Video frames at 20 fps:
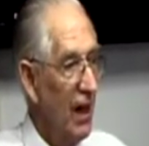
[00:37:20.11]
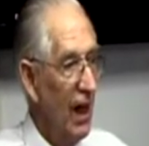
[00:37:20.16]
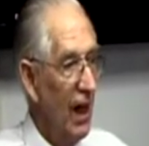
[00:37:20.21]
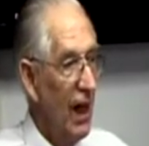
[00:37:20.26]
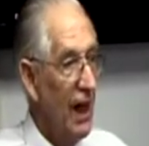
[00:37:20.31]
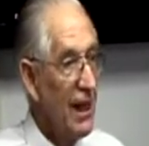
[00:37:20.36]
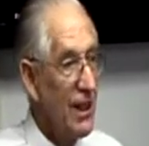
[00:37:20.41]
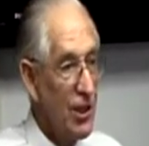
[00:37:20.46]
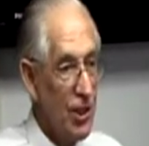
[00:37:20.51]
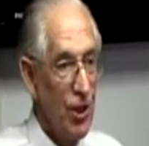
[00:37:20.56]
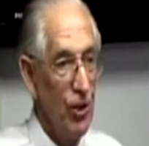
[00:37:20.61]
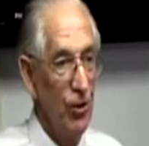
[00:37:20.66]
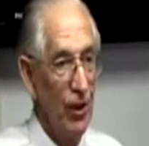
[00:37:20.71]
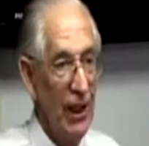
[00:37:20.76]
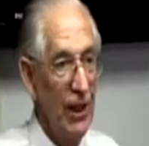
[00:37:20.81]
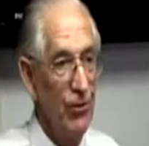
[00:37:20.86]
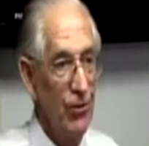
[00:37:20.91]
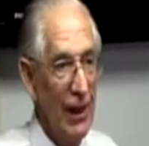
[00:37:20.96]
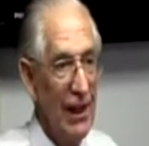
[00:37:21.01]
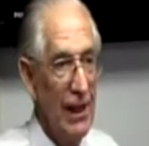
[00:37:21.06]
He's
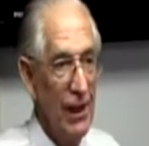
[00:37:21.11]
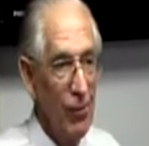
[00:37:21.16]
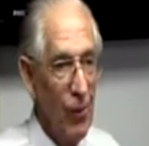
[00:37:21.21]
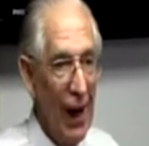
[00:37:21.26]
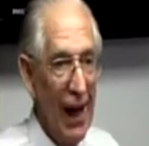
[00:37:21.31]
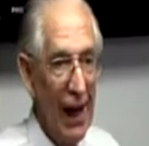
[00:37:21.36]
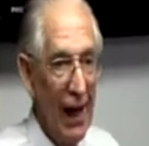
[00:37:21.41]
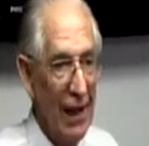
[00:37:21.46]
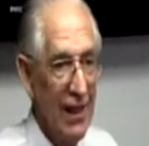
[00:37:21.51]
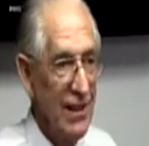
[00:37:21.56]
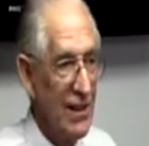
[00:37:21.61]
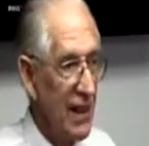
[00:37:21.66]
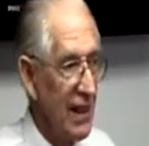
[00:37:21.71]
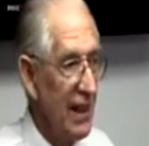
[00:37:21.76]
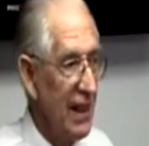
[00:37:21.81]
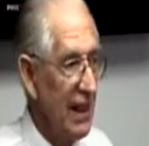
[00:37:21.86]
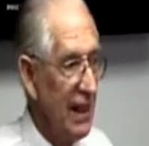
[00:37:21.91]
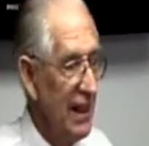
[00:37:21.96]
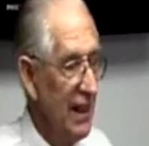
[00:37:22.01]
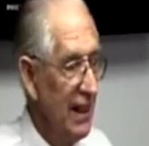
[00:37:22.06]
doing really well, isn't
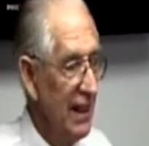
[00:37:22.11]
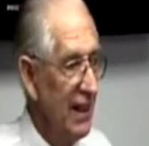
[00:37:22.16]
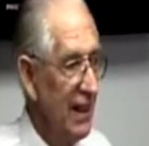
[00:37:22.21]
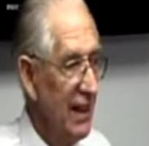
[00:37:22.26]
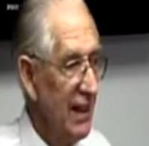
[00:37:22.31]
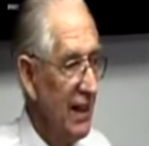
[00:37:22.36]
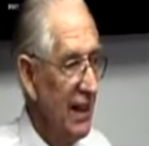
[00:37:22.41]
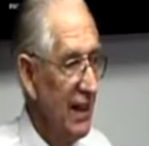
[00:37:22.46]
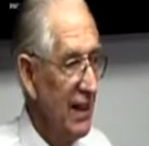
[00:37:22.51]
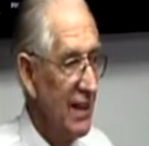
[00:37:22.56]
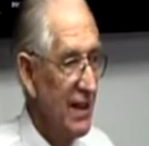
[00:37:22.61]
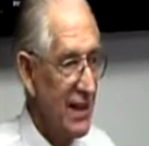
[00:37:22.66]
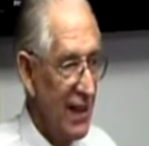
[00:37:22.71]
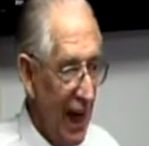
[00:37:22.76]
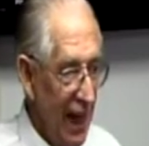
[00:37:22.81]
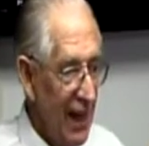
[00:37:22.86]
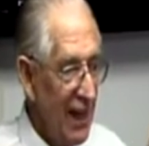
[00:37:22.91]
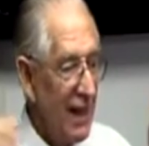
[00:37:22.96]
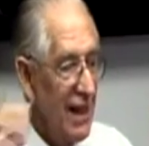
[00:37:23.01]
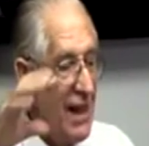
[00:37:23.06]
he?
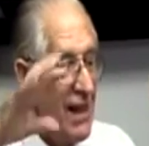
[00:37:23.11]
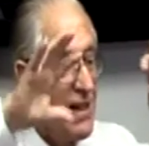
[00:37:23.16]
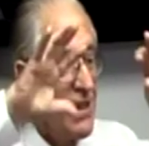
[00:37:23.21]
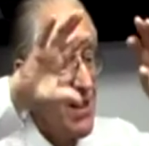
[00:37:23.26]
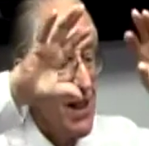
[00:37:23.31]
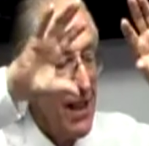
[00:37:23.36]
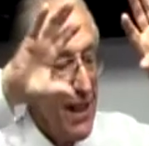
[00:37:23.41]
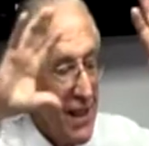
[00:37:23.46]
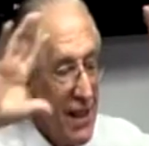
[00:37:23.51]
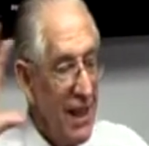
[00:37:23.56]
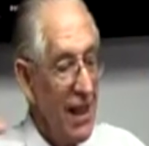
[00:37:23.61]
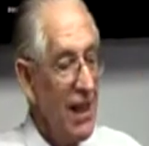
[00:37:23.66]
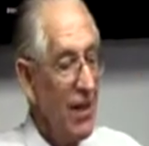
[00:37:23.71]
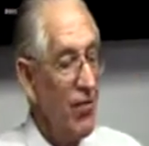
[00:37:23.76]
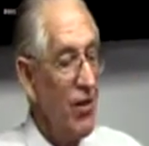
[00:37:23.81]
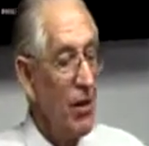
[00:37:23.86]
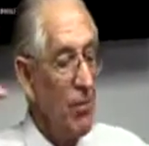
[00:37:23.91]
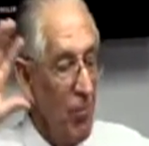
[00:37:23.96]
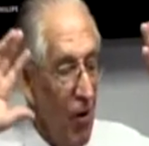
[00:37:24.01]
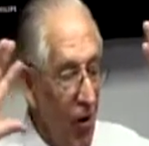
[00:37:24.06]
Satan is
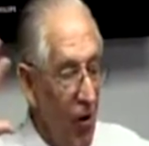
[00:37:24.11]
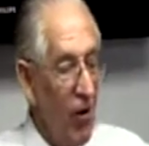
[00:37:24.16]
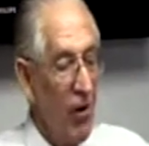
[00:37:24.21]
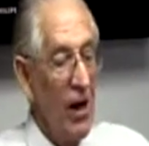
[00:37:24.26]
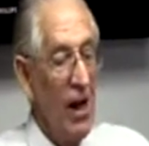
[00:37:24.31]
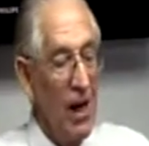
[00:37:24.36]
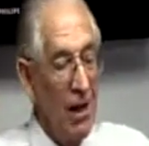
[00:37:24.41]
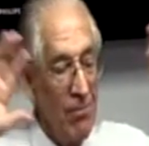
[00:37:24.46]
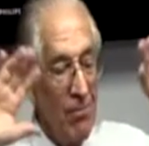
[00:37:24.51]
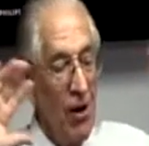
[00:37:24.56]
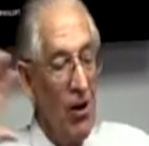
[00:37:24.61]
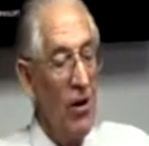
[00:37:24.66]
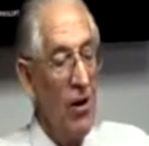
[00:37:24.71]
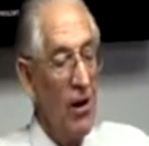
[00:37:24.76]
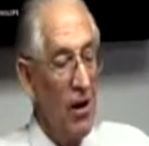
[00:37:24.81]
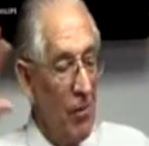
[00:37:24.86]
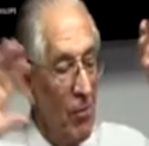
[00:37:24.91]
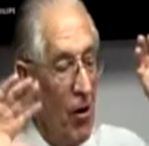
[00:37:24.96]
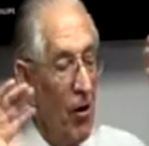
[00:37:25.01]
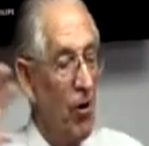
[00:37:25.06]
deceiving more and more
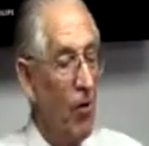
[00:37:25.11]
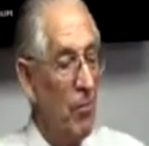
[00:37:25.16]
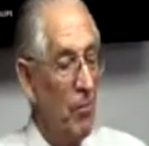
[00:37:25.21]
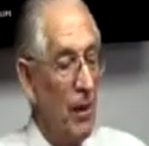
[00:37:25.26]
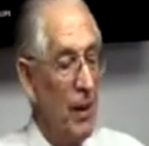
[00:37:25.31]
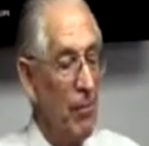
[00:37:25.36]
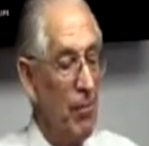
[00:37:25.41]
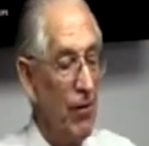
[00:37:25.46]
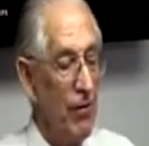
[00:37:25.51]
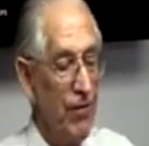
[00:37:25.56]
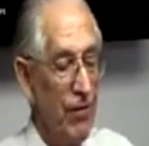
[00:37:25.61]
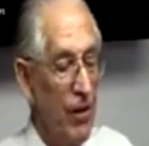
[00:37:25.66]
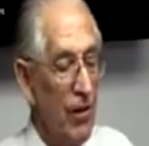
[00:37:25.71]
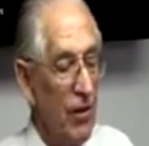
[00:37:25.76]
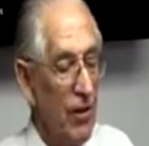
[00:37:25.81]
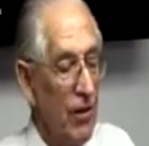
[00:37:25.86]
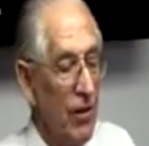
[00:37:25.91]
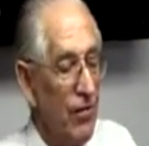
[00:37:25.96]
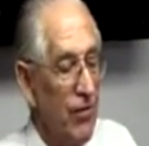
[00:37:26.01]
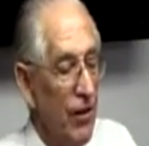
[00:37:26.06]
and more people
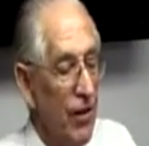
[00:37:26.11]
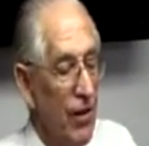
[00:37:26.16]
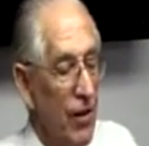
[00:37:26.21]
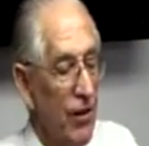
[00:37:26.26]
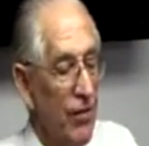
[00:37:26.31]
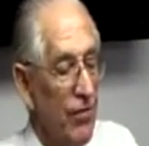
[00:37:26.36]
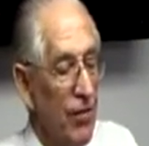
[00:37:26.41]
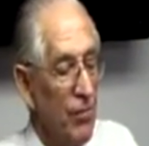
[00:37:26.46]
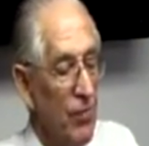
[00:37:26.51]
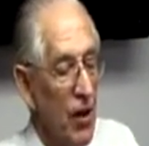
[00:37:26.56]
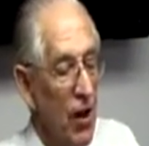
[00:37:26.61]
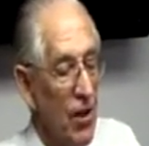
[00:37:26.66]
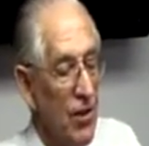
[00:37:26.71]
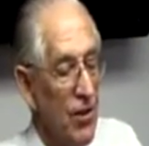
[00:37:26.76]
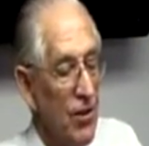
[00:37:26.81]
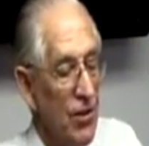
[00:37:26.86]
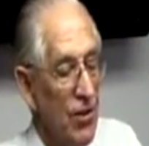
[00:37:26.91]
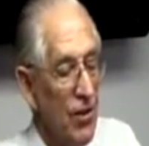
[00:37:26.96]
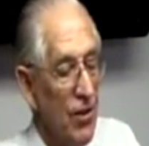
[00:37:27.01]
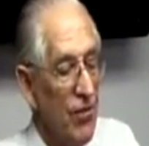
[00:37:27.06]
further and further from
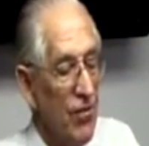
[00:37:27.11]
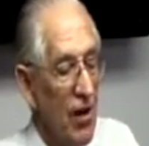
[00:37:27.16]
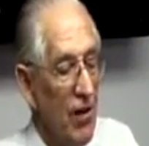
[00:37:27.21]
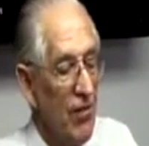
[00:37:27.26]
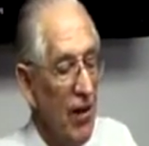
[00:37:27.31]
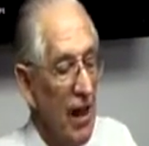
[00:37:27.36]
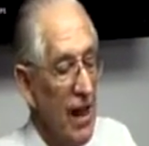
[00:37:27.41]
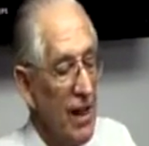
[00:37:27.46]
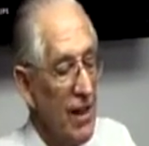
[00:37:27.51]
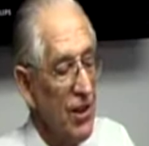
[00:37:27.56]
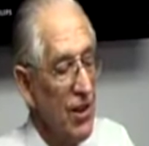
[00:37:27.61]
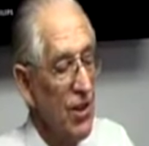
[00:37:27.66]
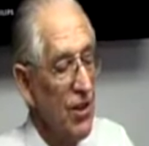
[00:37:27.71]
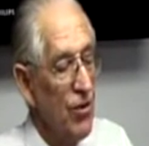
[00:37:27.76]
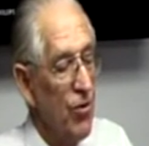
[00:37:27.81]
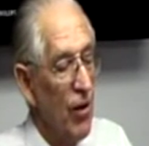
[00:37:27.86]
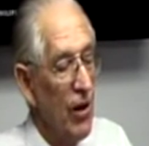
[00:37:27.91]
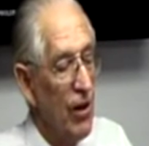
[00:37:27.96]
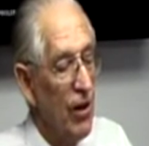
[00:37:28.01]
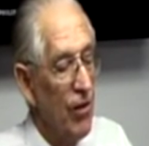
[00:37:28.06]
God's truth. Revelation
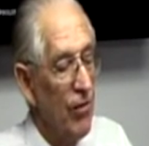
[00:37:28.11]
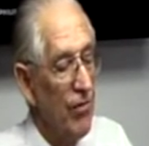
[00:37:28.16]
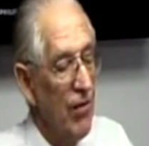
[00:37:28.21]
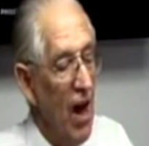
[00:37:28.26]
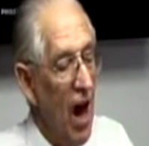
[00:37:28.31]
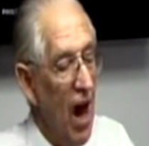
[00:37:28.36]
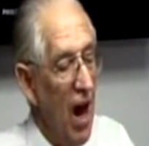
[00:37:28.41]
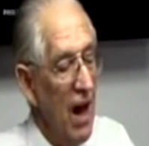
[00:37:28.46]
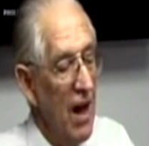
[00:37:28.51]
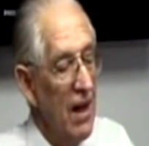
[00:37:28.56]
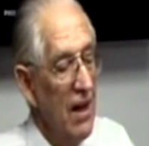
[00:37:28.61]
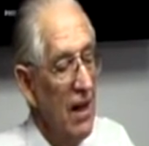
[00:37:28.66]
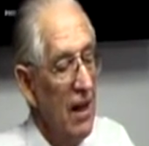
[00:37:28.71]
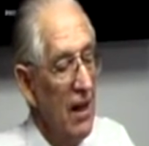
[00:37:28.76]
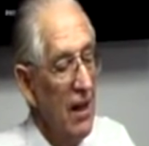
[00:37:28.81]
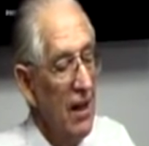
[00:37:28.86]
12:9.